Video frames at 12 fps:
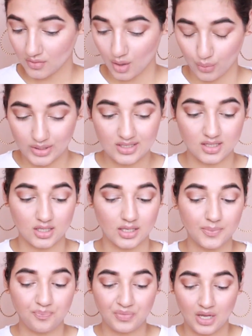We'll
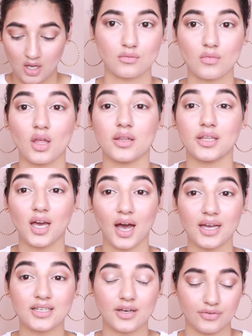see. The
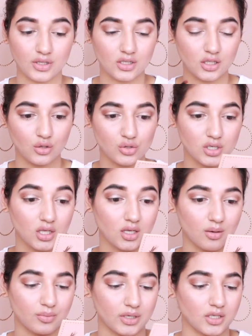eye definitely looks
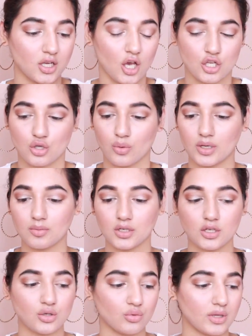incomplete. So what I'm
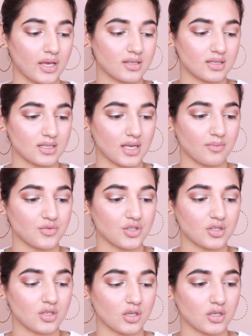gonna do next is I'm
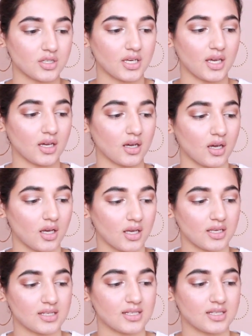just gonna take
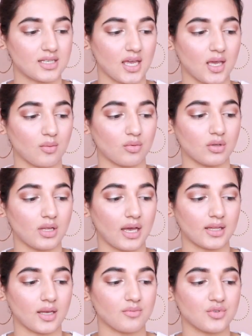Stable
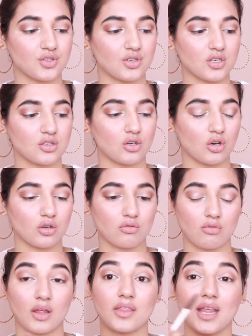and I'm just gonna
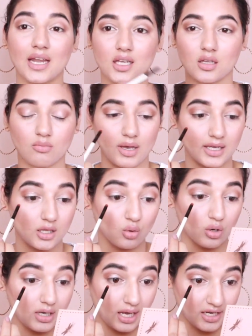run that in my
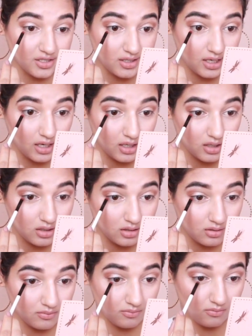lower lash line.